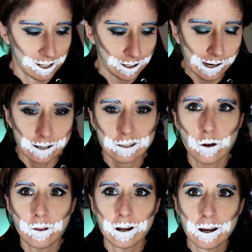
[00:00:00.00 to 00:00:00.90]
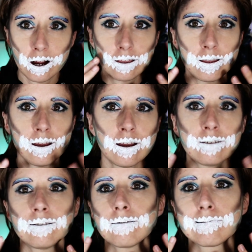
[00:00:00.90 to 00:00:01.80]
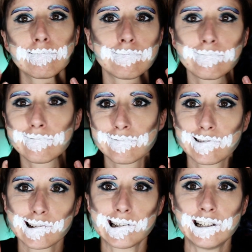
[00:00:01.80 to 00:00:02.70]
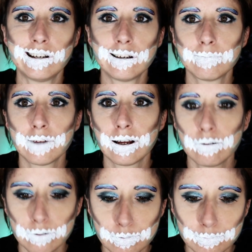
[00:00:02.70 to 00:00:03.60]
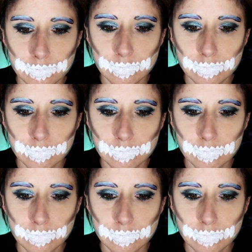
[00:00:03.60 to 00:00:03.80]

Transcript: Okay, so then I got this. Kinda. I don't know.